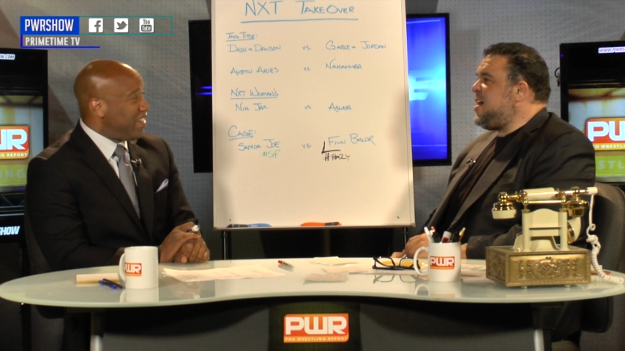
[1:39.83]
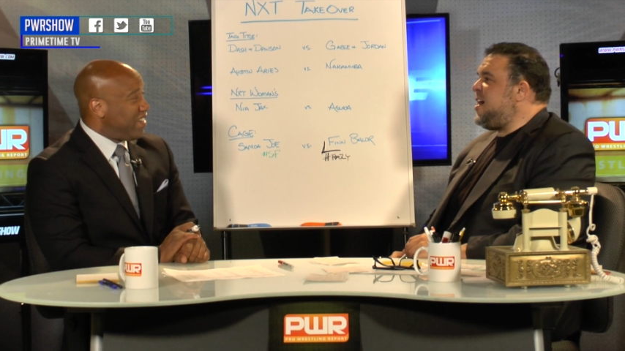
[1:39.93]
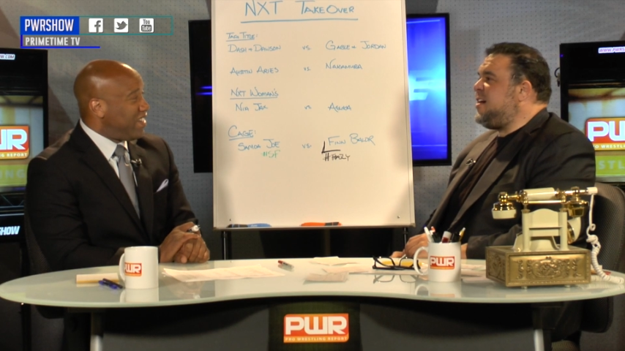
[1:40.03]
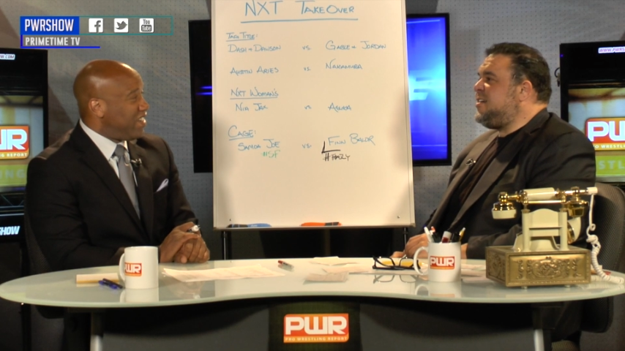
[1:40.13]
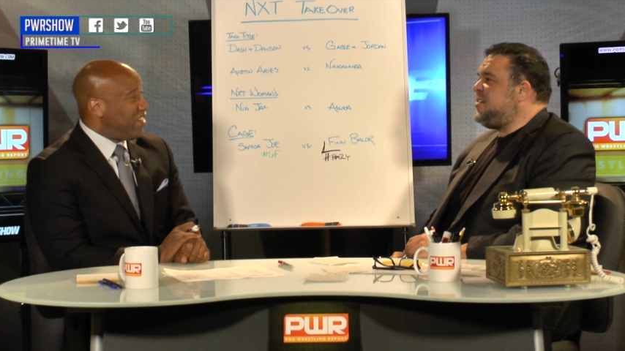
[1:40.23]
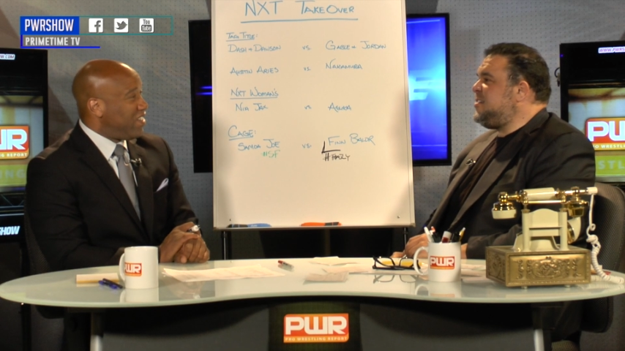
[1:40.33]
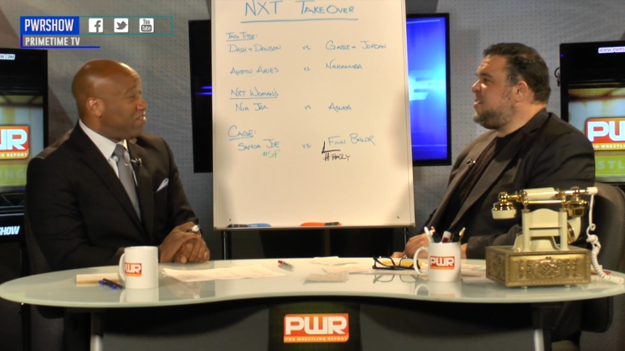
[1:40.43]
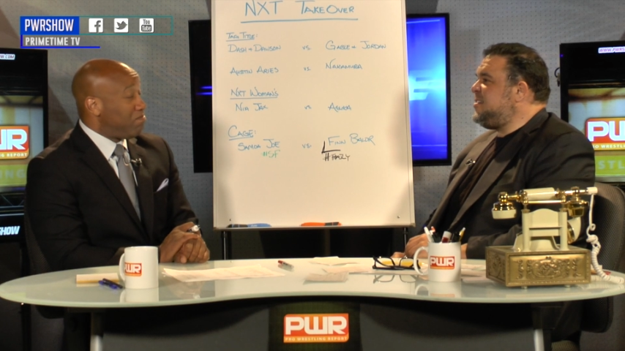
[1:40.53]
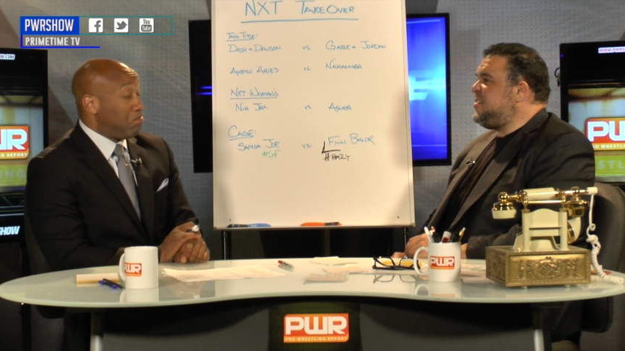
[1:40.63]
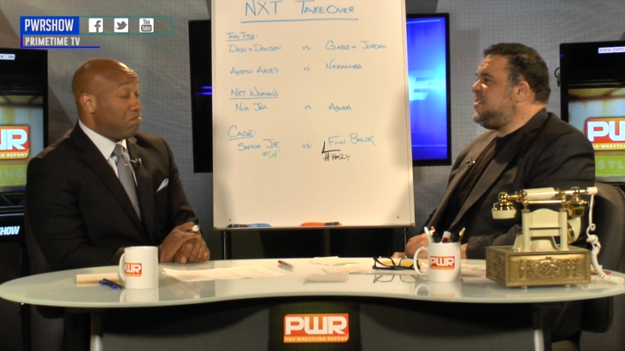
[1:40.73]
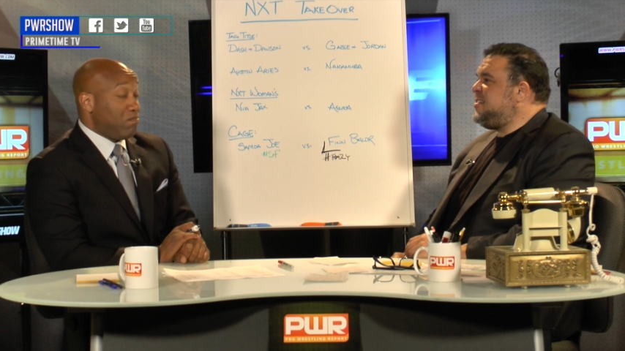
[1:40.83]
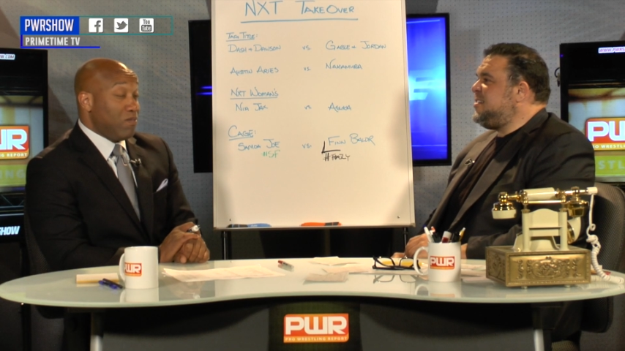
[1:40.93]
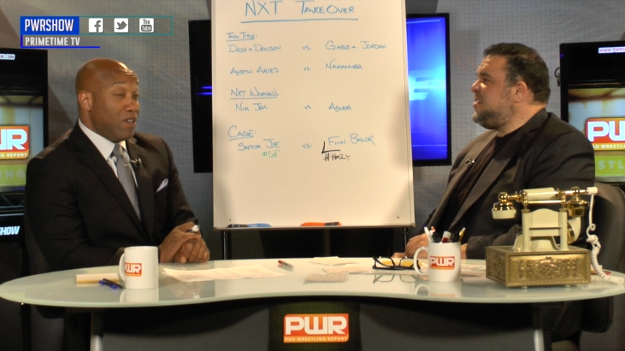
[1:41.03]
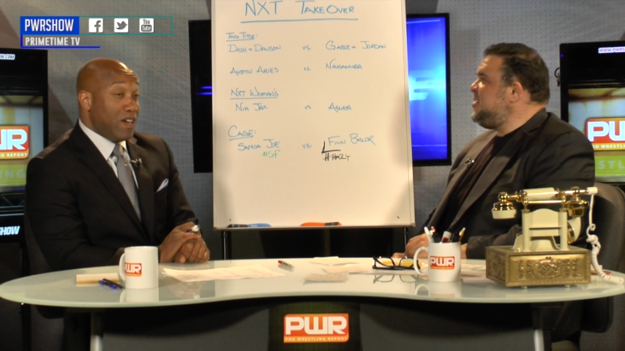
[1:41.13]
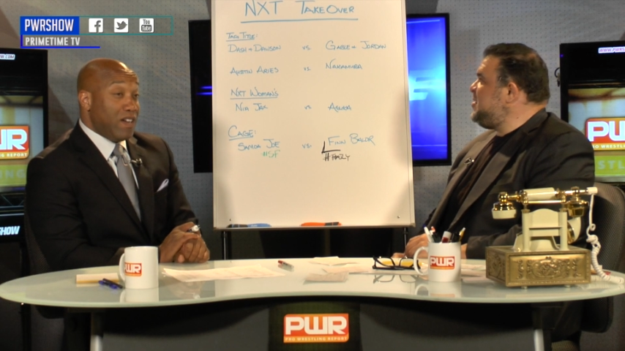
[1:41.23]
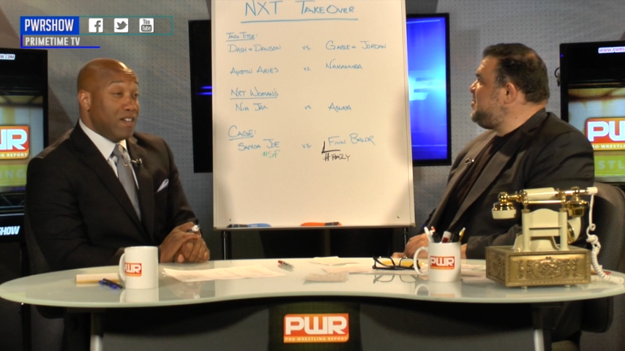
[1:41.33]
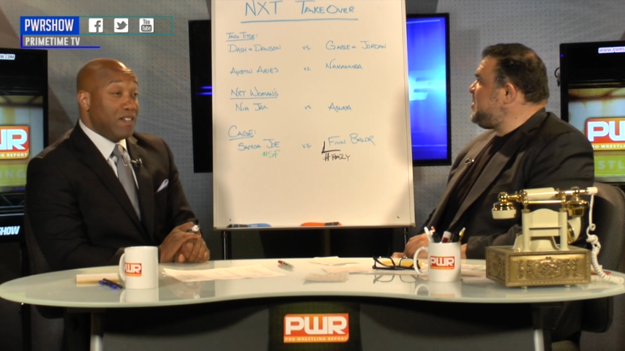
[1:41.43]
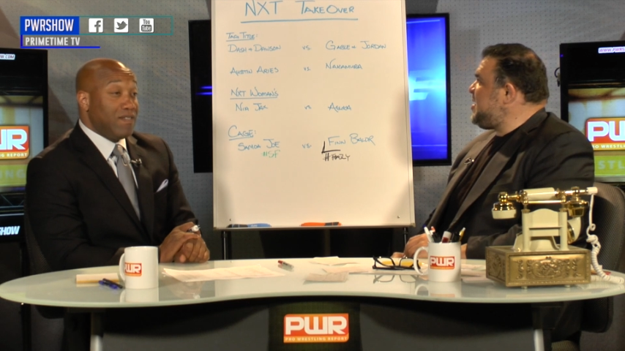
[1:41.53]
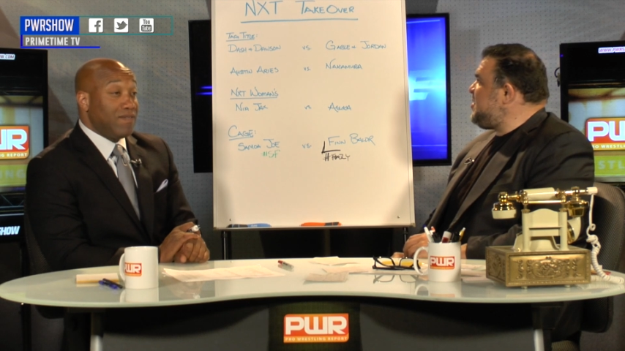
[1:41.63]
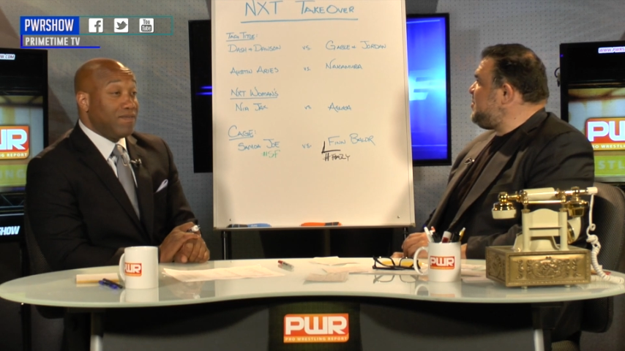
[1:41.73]
Speaker 1: Yeah. Okay.
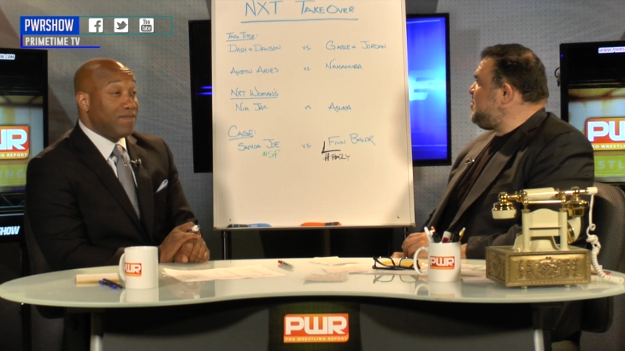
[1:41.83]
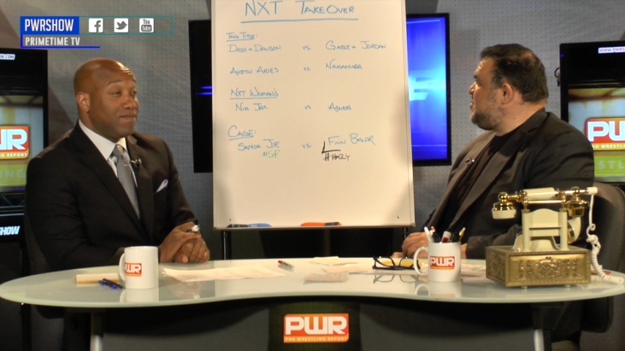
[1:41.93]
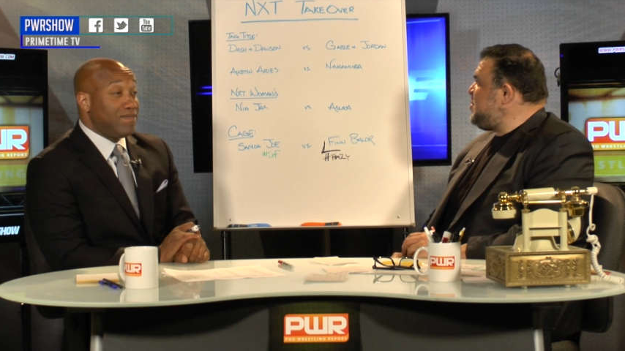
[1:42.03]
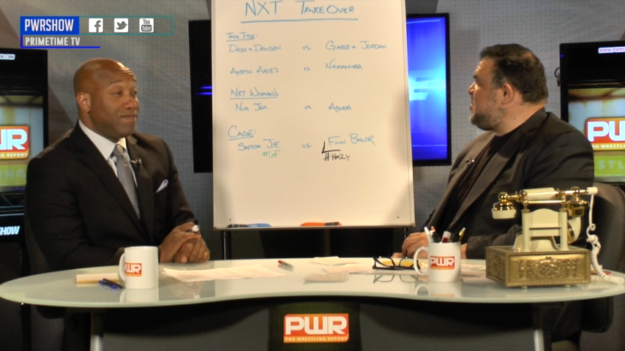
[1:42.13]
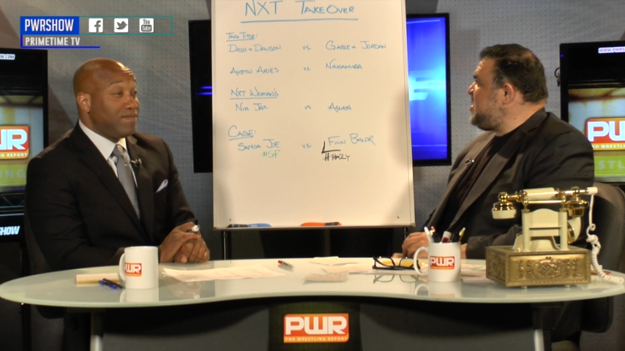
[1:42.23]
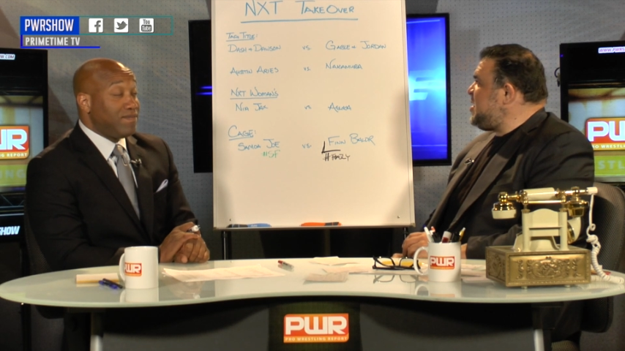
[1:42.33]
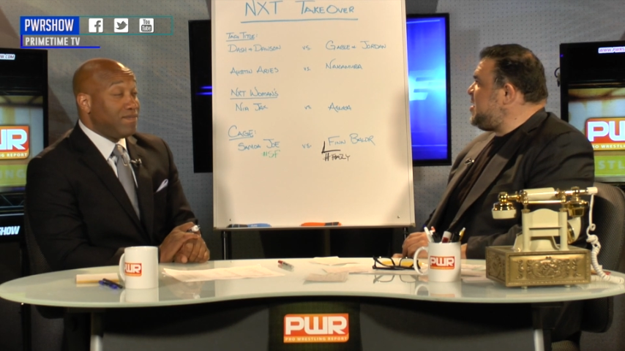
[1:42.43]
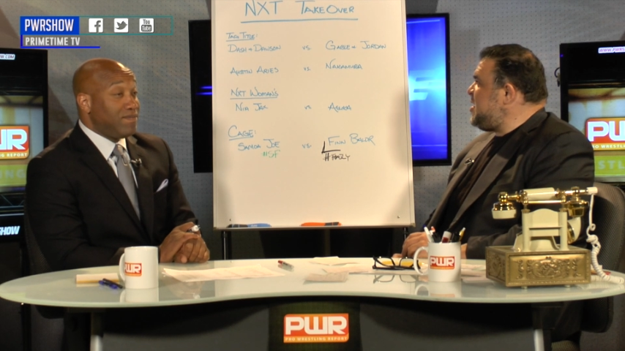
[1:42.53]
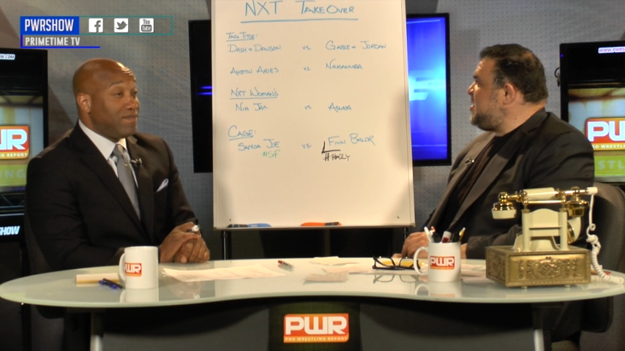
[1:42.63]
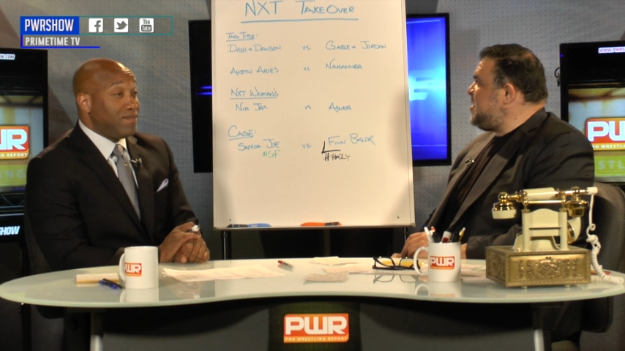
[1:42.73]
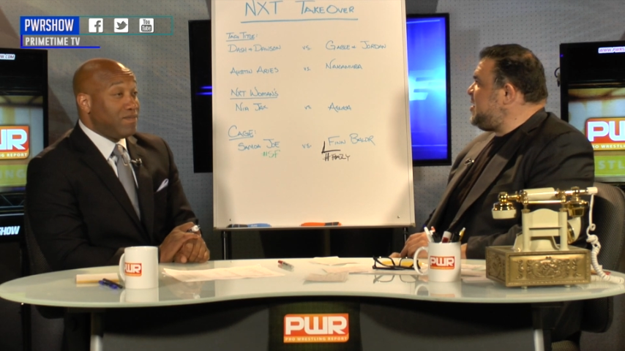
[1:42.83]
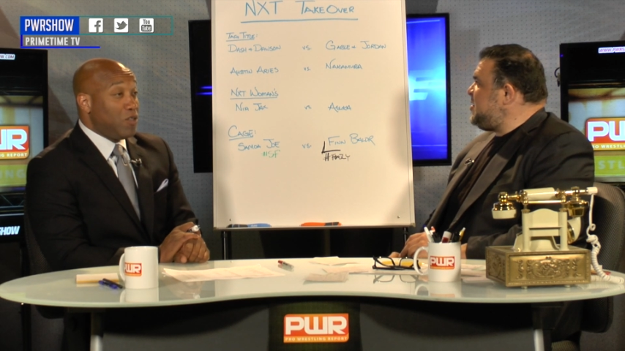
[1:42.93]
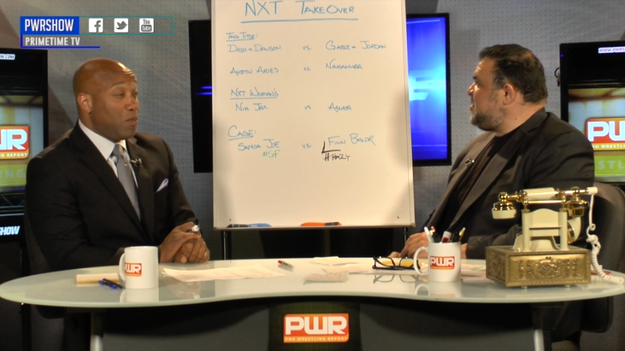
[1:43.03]
Because I mean, in, in, in